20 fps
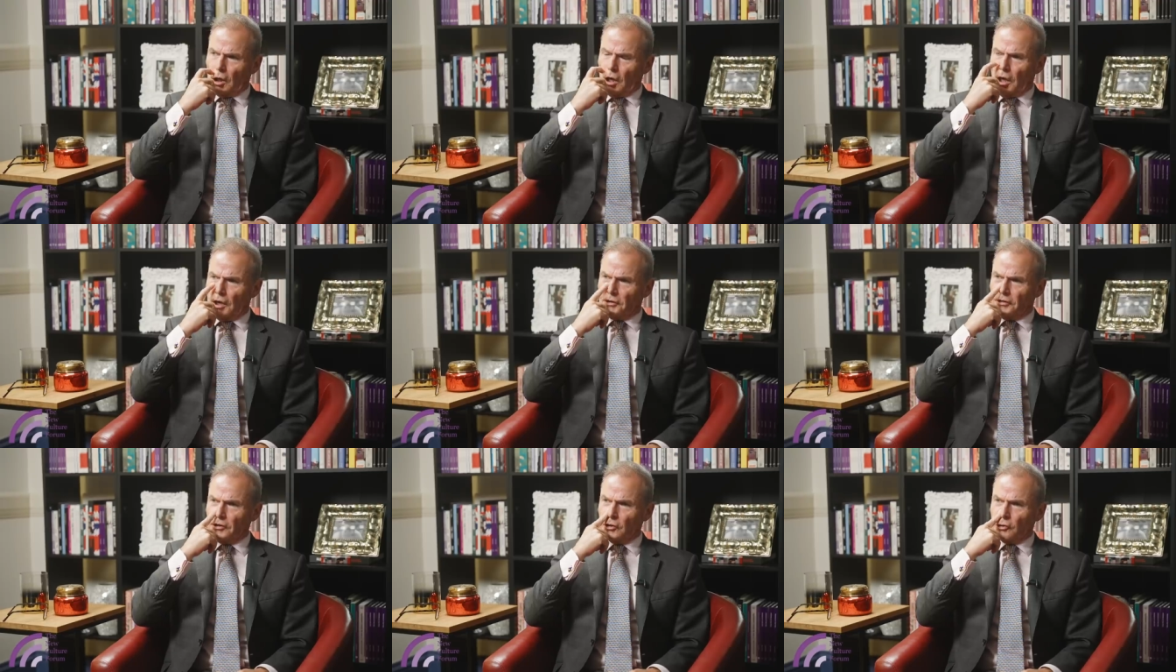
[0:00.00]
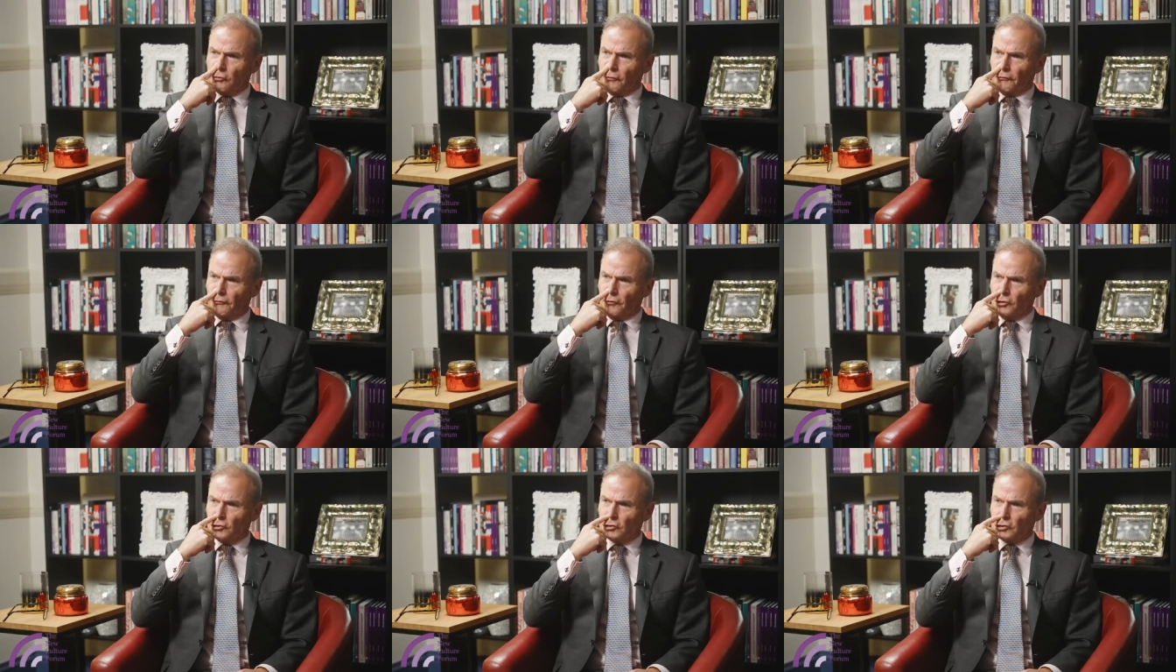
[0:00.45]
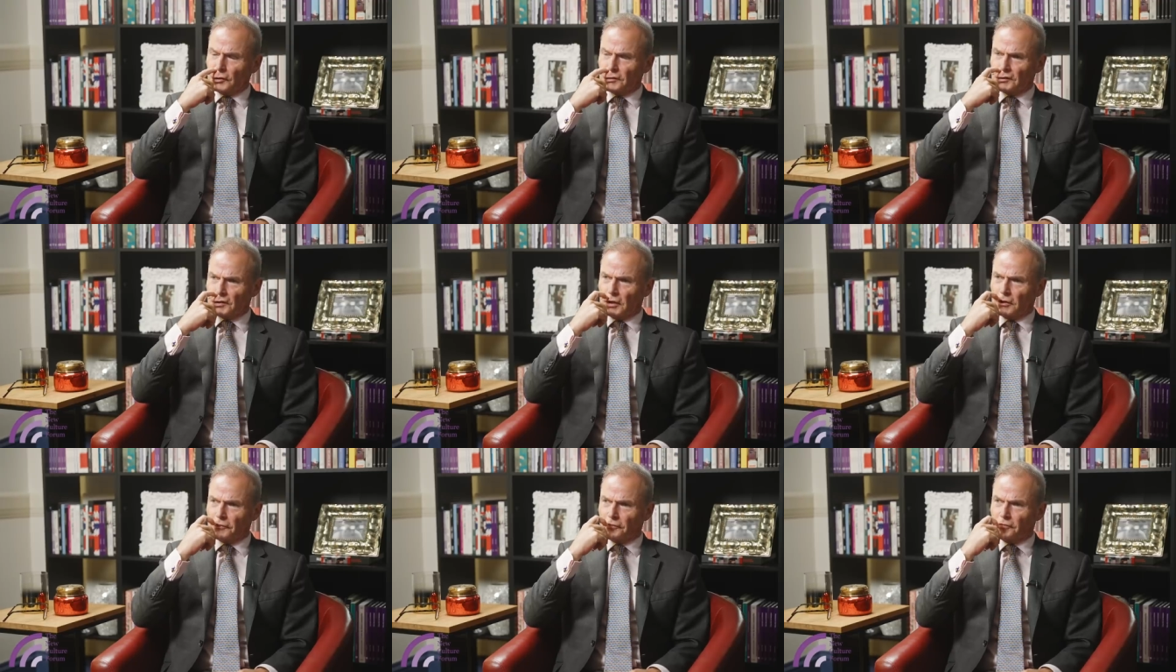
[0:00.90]
I think you refer to
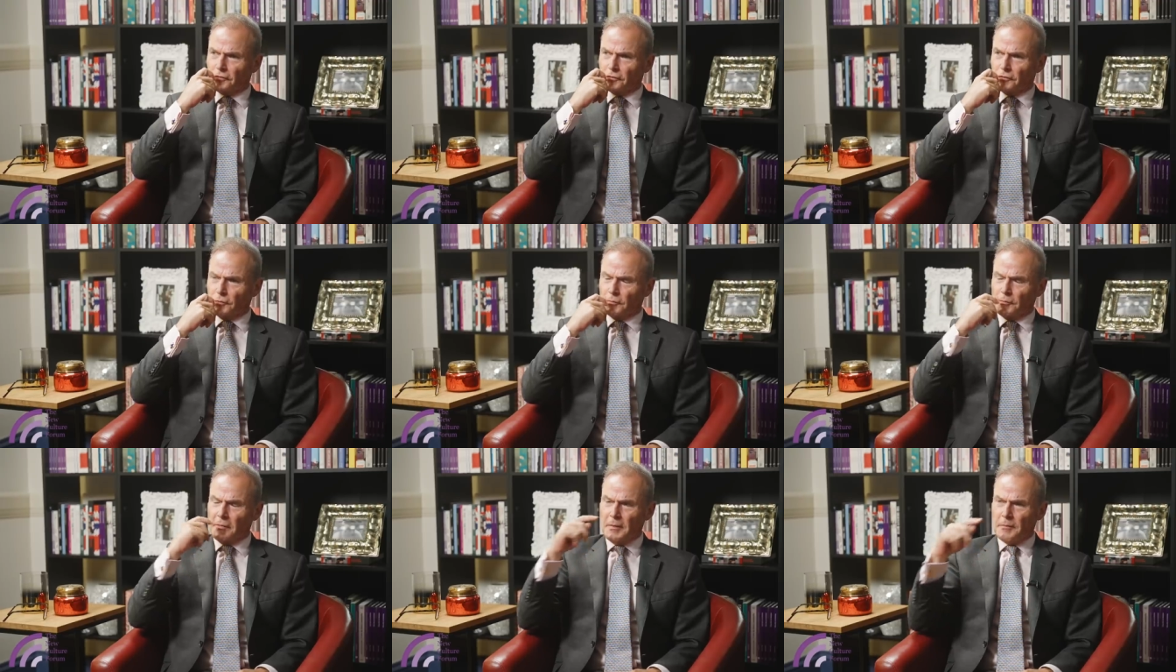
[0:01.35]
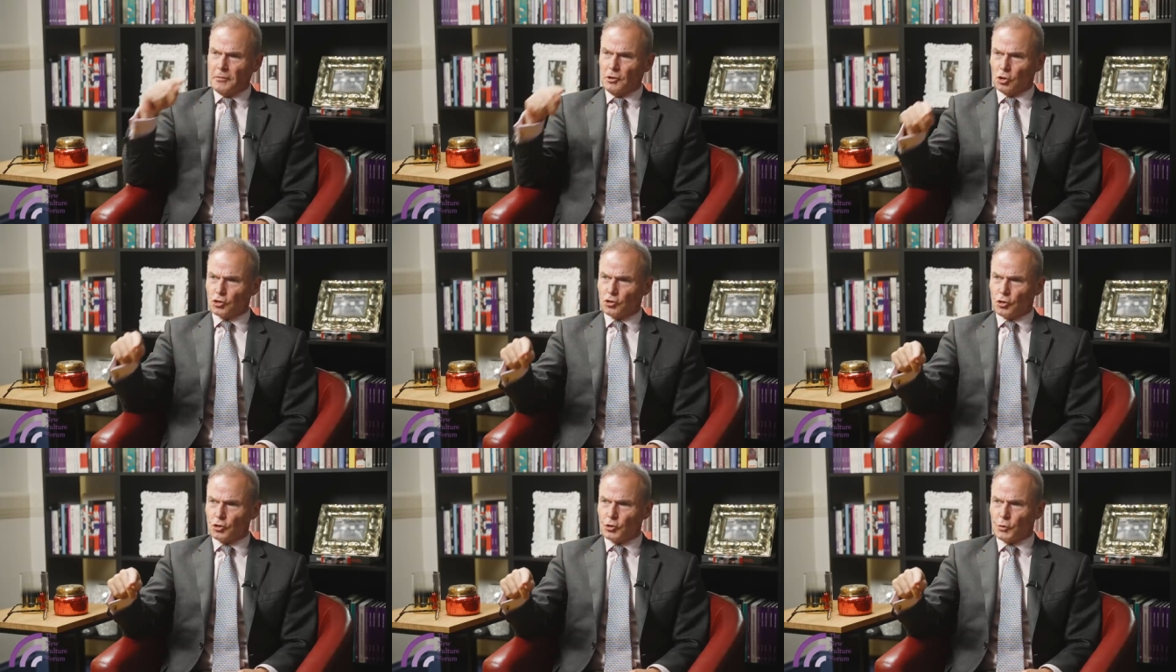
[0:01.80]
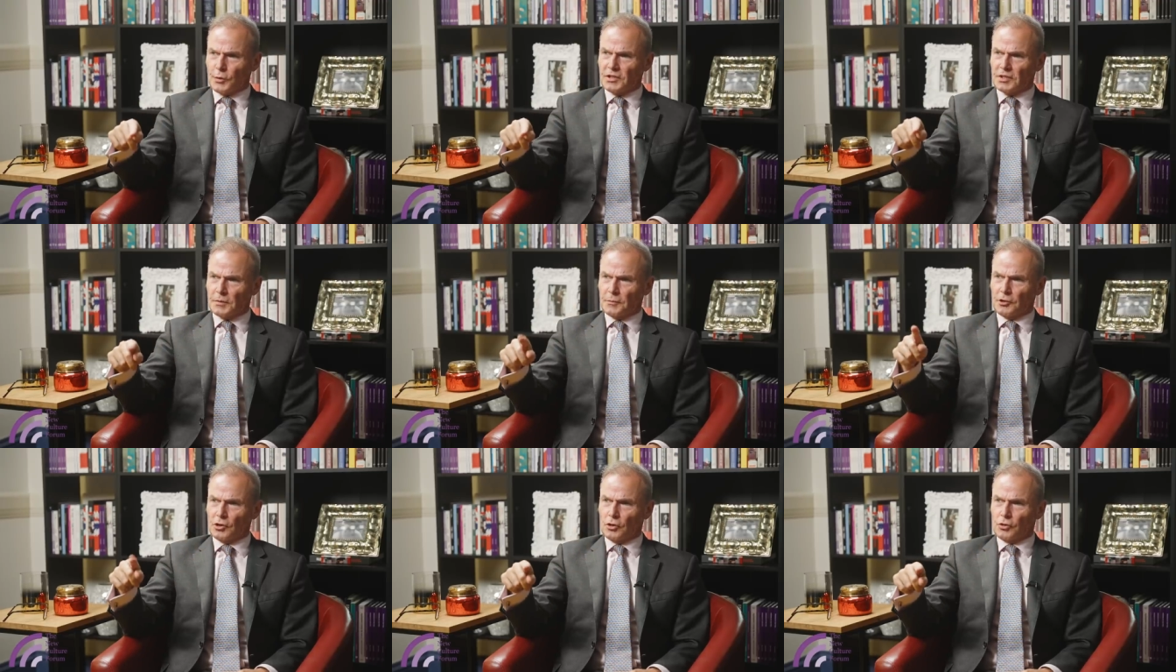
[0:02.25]
yourself, maybe not on
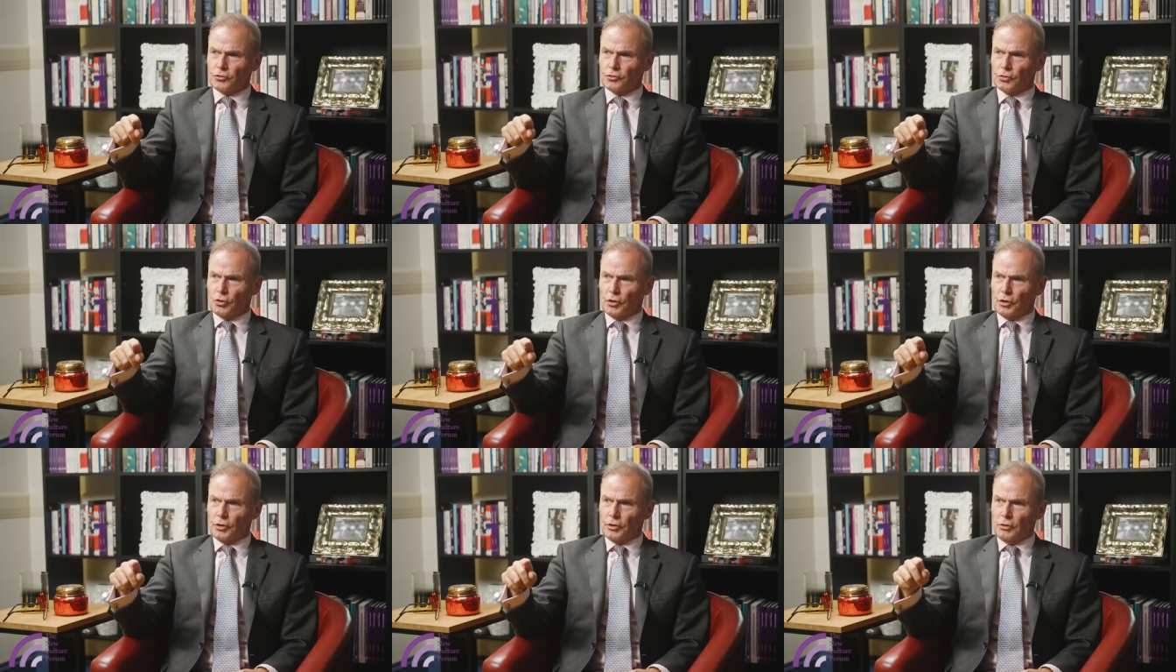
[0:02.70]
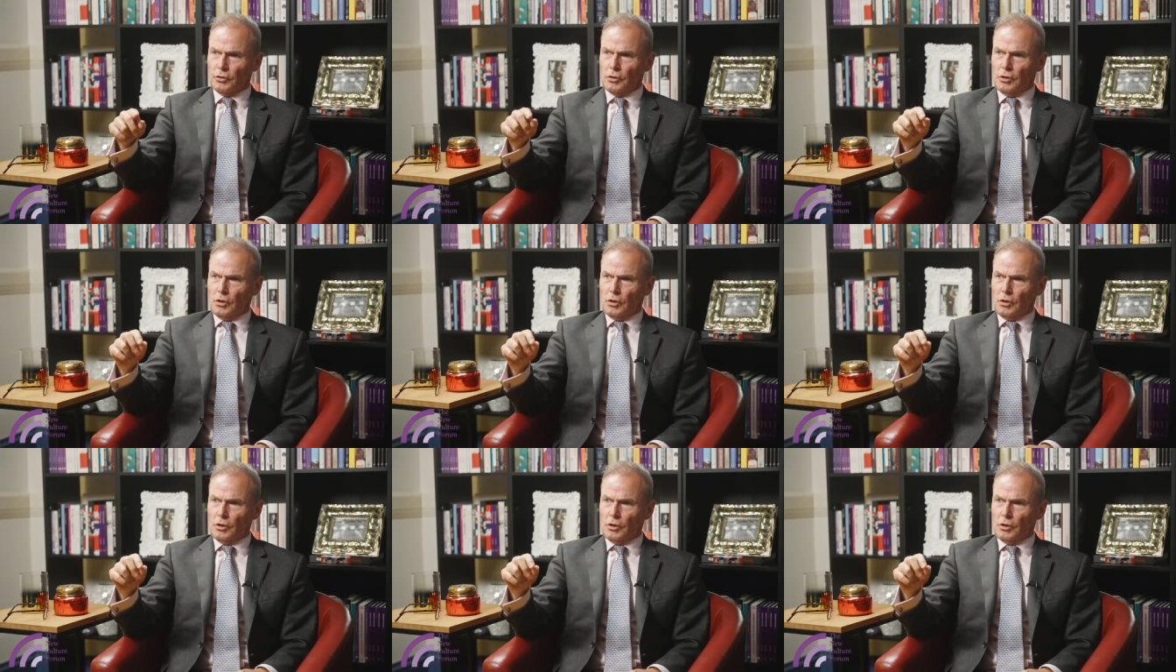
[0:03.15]
Twitter, but on your